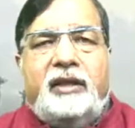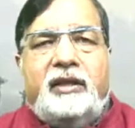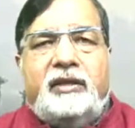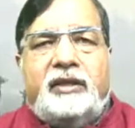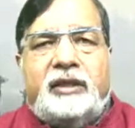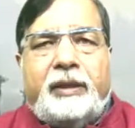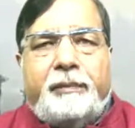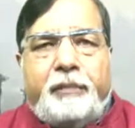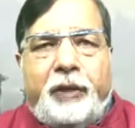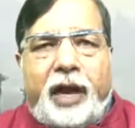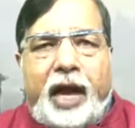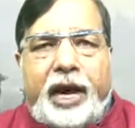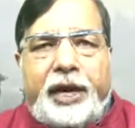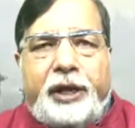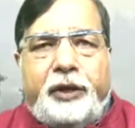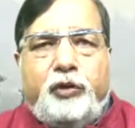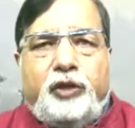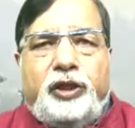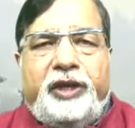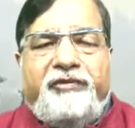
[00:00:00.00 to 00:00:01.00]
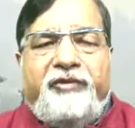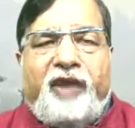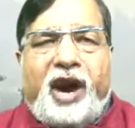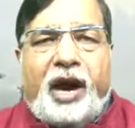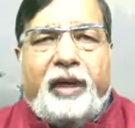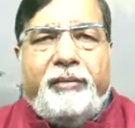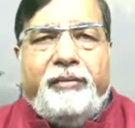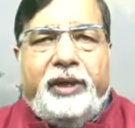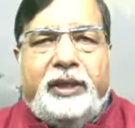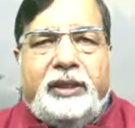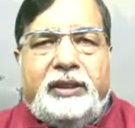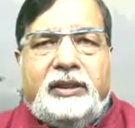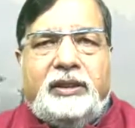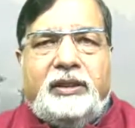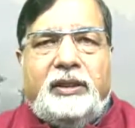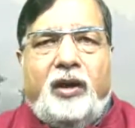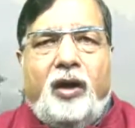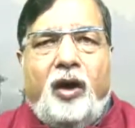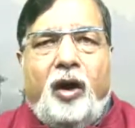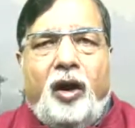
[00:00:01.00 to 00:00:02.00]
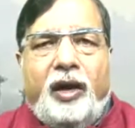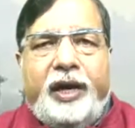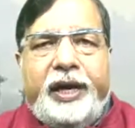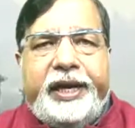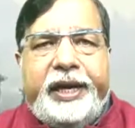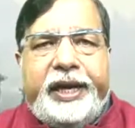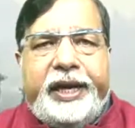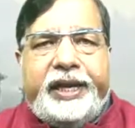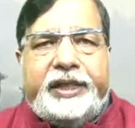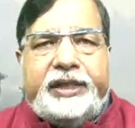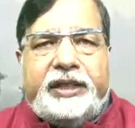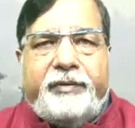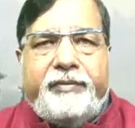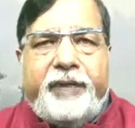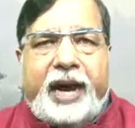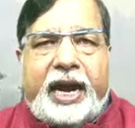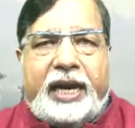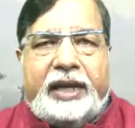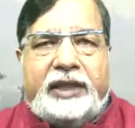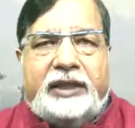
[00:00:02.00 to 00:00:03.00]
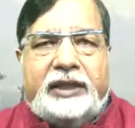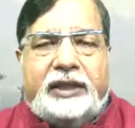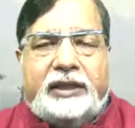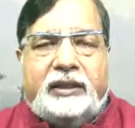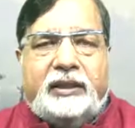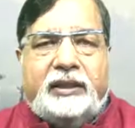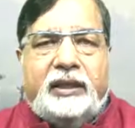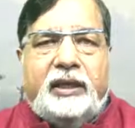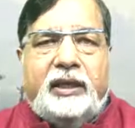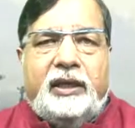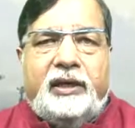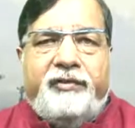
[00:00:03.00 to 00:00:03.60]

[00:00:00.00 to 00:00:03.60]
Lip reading: supplied to the farmers or irrigation managers